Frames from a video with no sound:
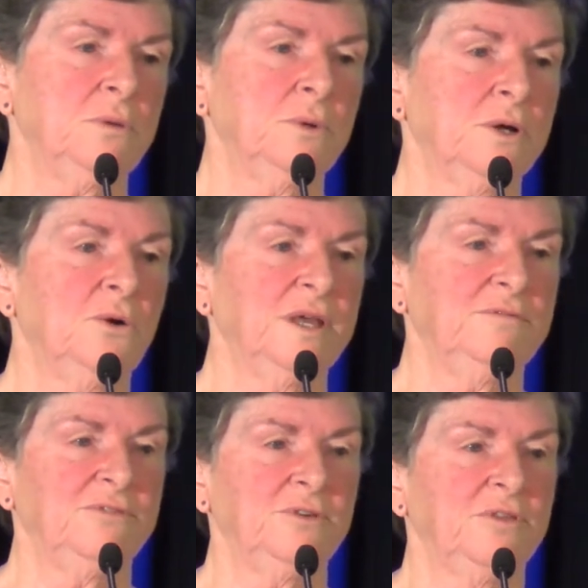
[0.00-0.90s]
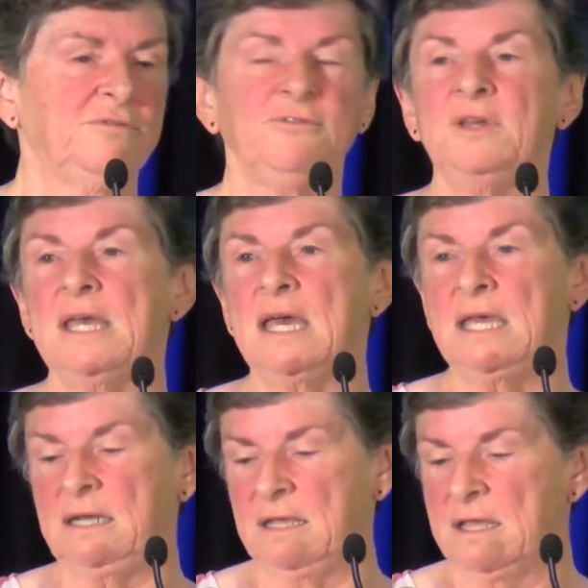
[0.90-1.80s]
were going for the free
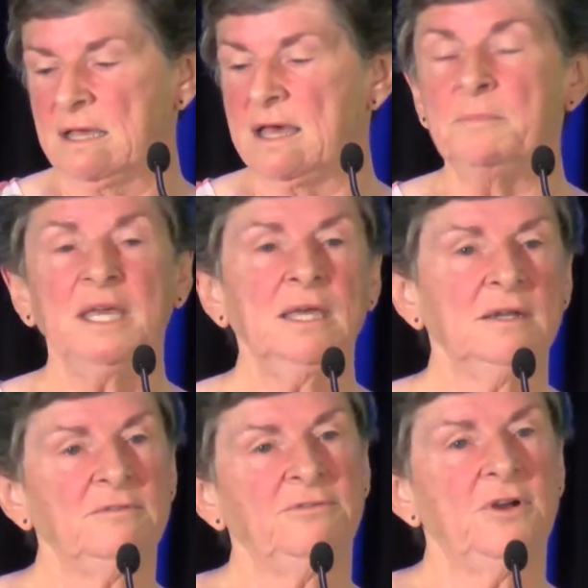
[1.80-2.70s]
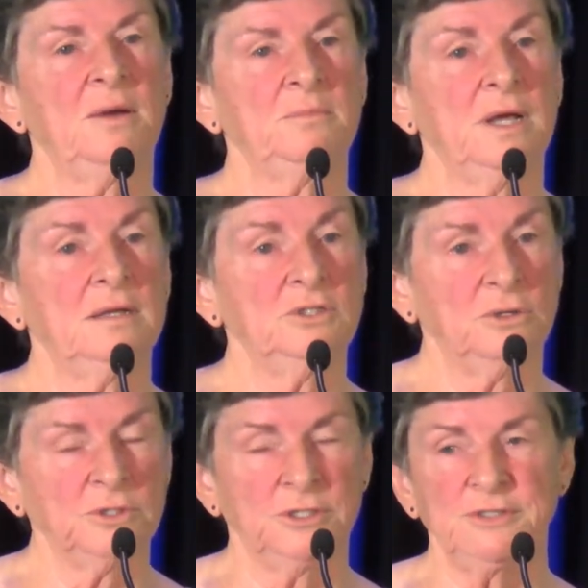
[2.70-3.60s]
aid coming in from
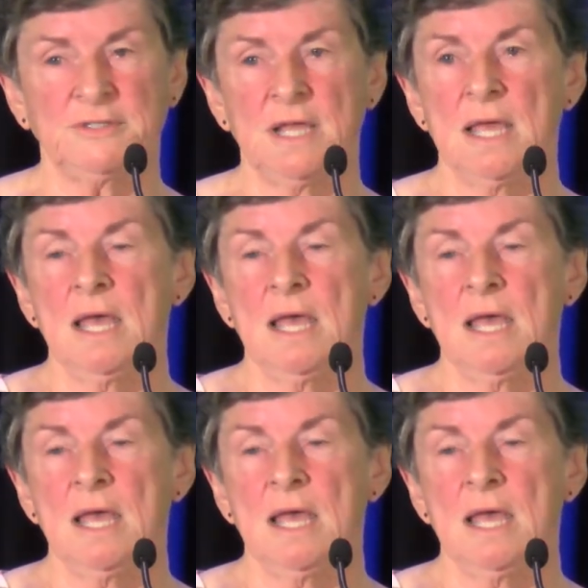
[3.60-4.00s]
donors.